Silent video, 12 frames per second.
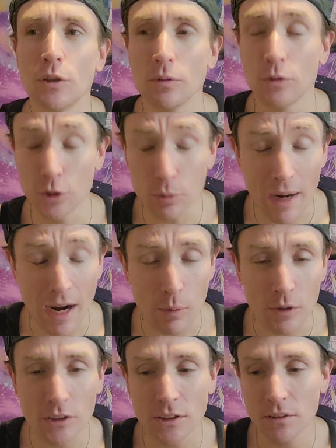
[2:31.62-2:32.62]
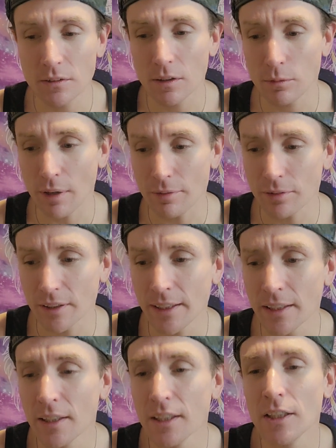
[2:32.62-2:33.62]
2 hours, roughly,
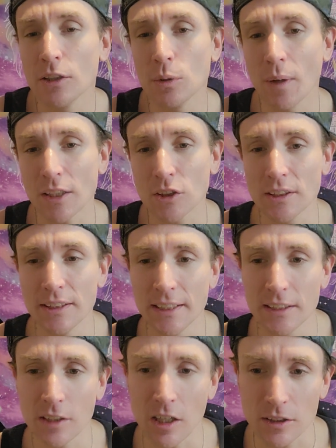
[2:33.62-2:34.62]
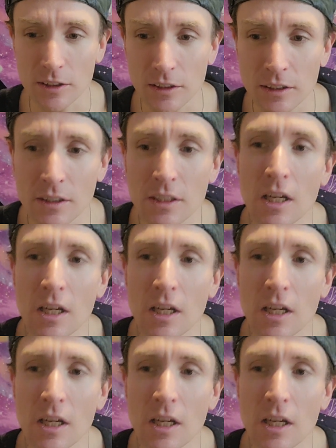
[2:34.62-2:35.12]
to actually see a doctor.